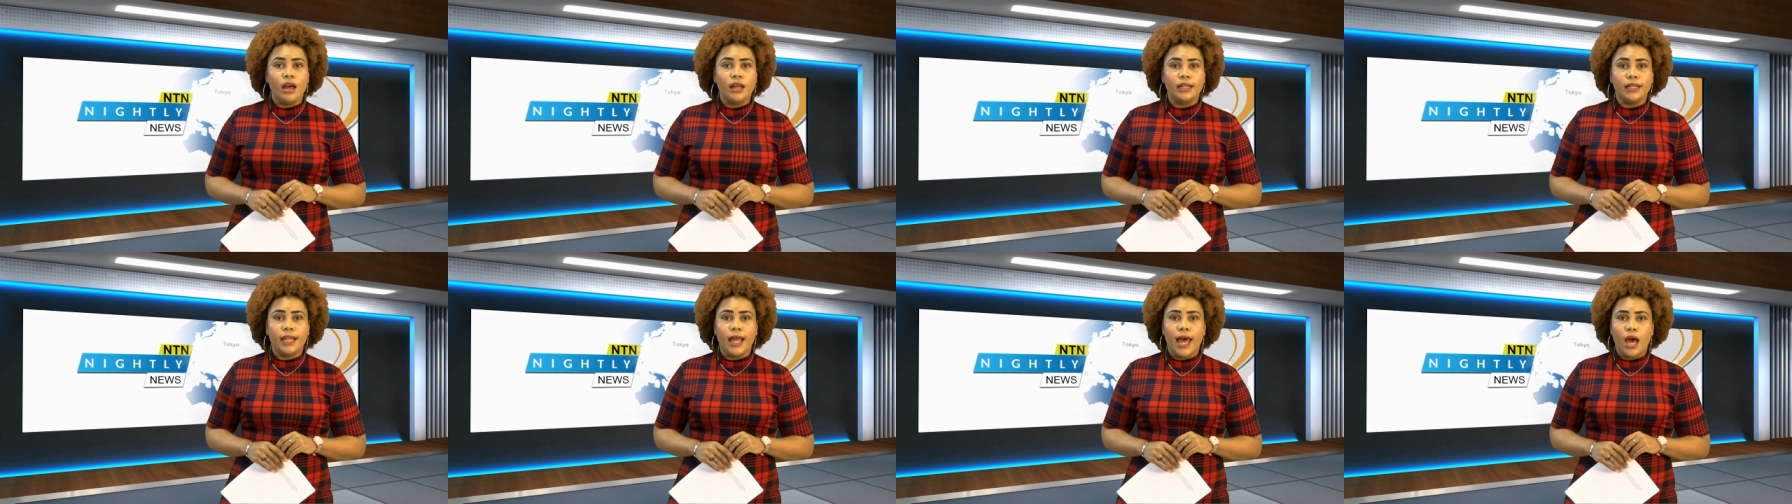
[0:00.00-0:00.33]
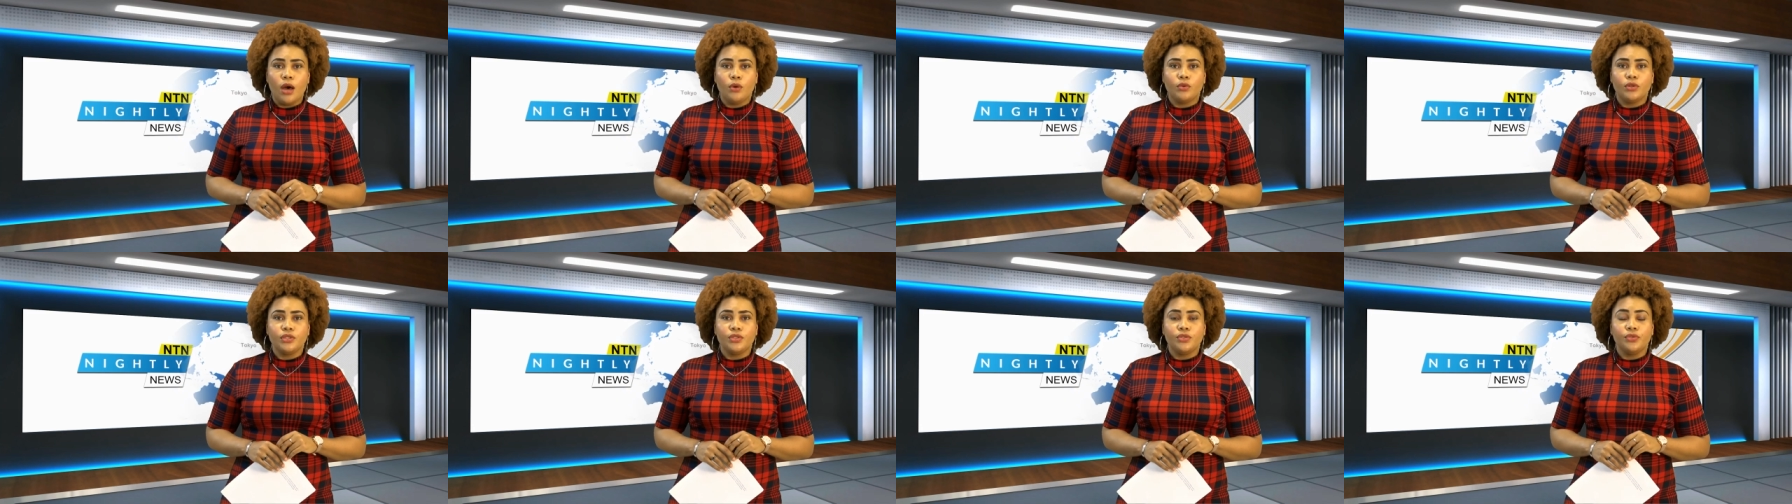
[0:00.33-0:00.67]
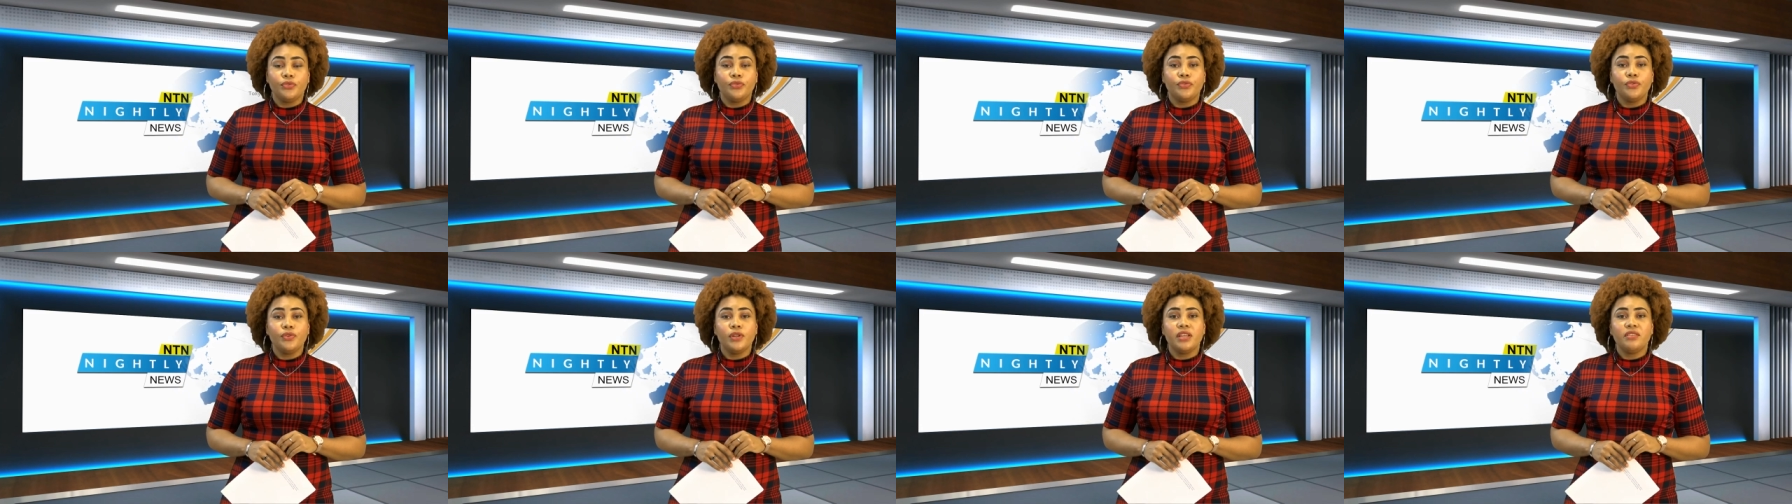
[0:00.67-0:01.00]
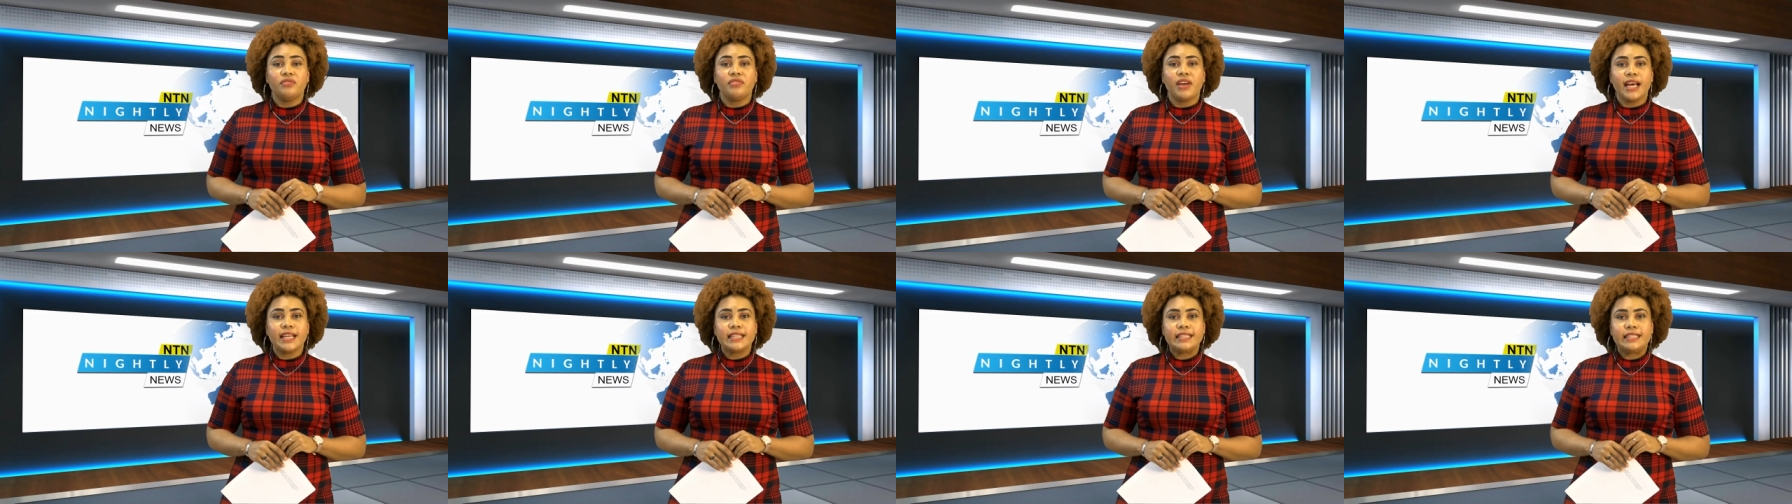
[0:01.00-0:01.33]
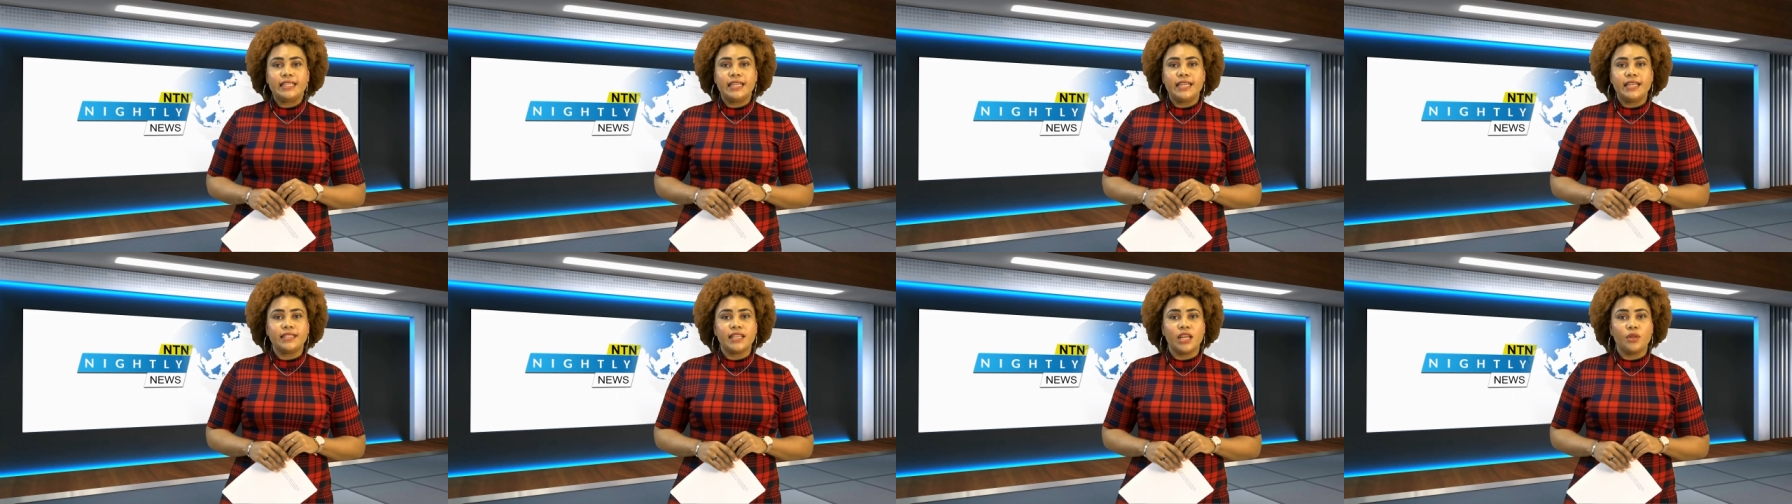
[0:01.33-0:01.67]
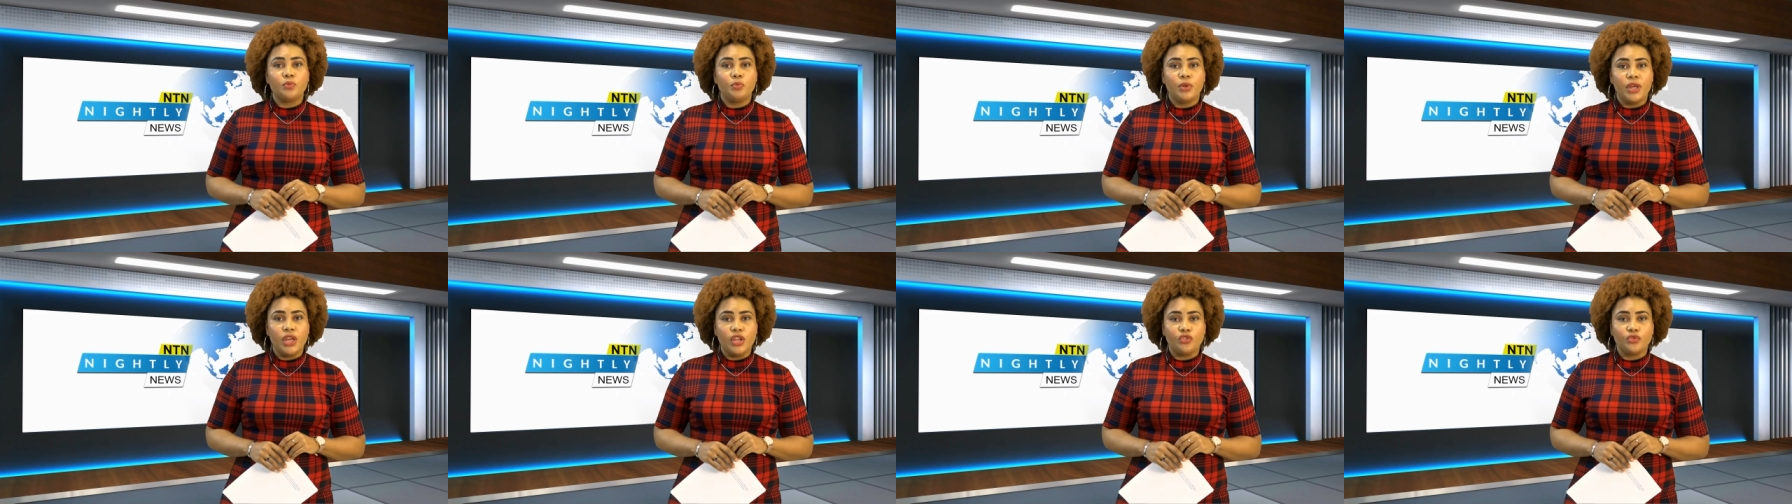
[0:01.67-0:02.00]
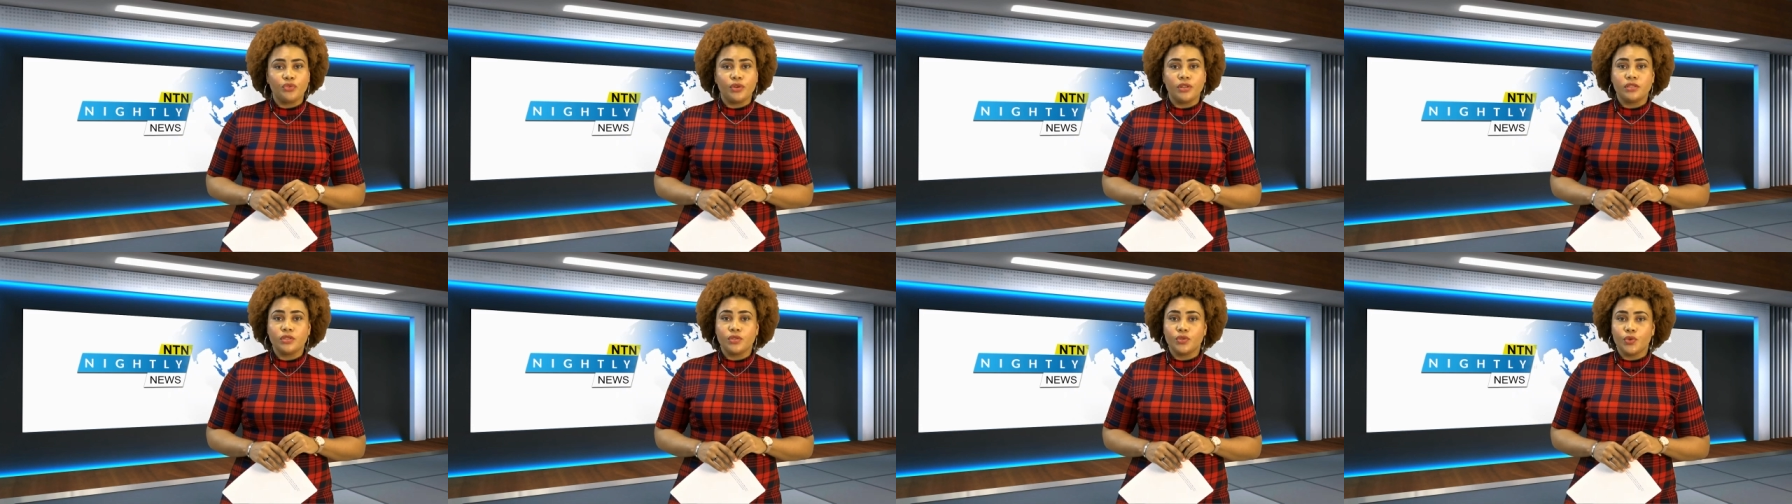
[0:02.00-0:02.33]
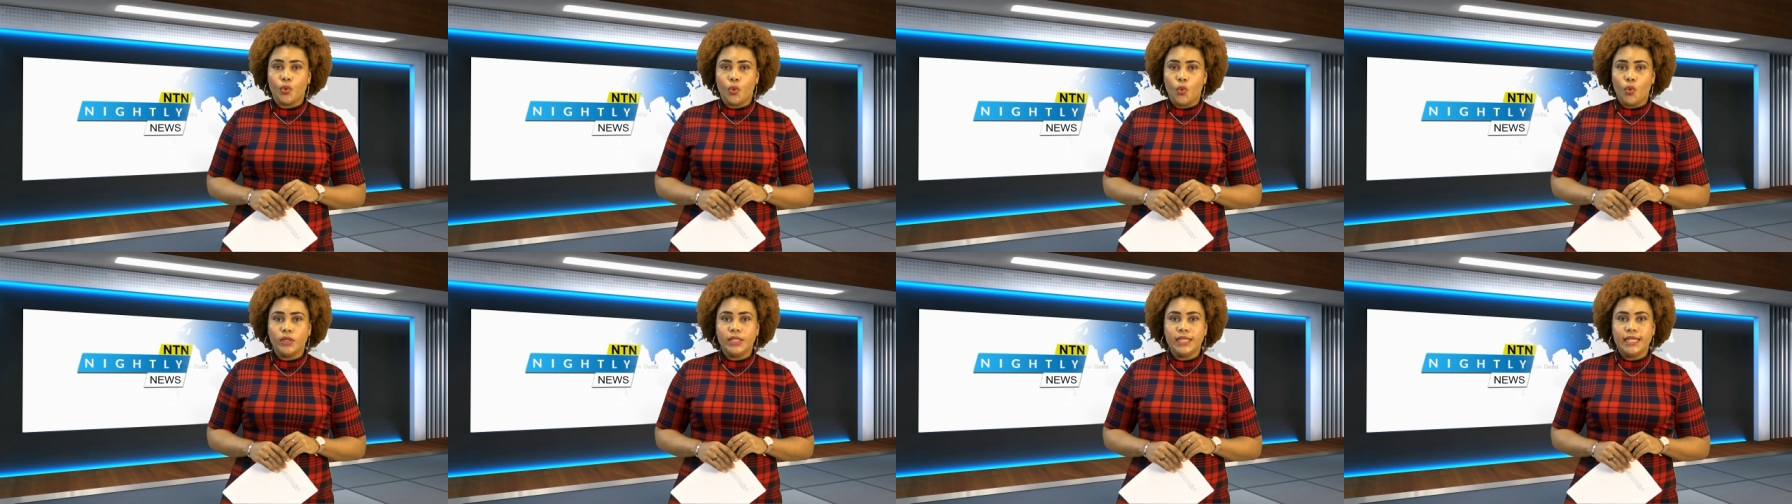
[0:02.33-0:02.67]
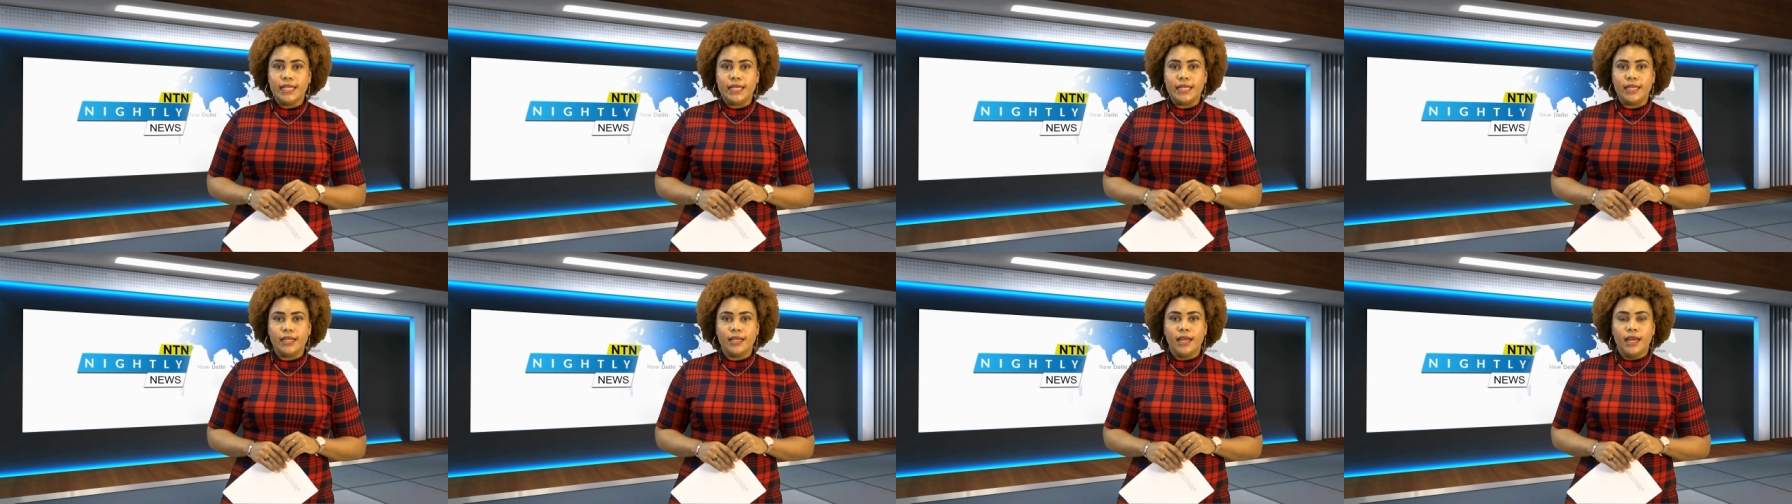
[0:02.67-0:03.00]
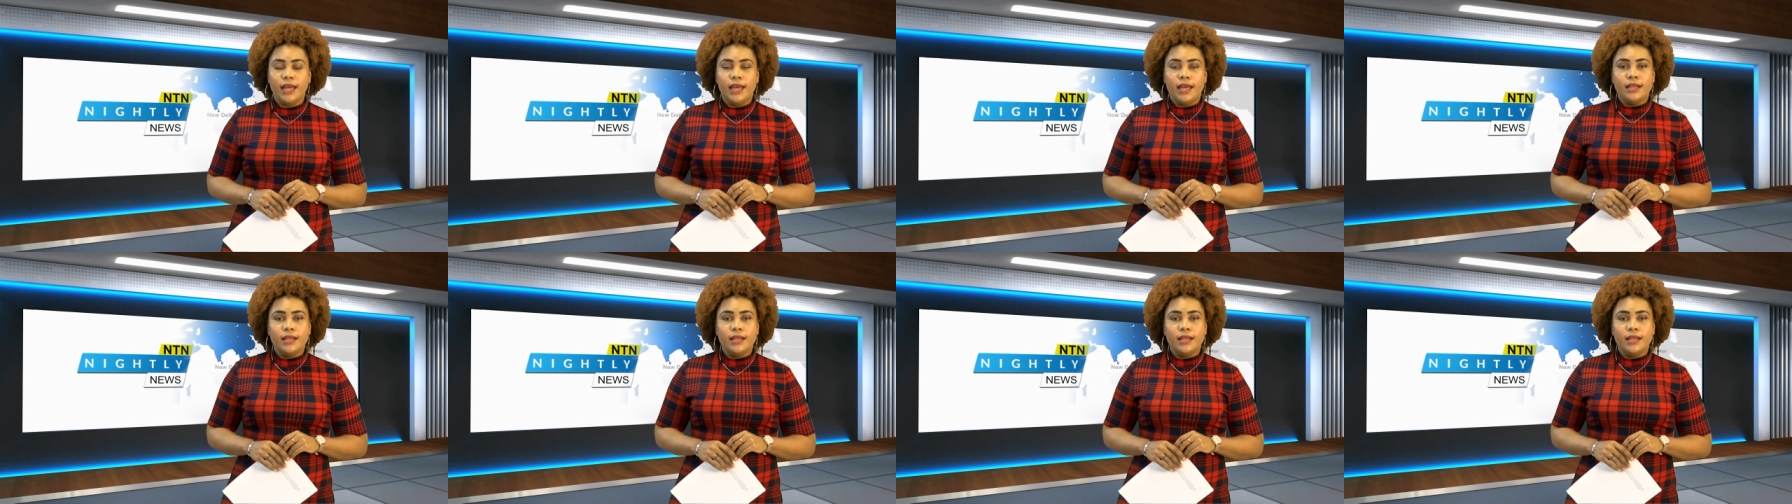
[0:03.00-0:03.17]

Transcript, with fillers: allowed to fully vaccinated patrons only.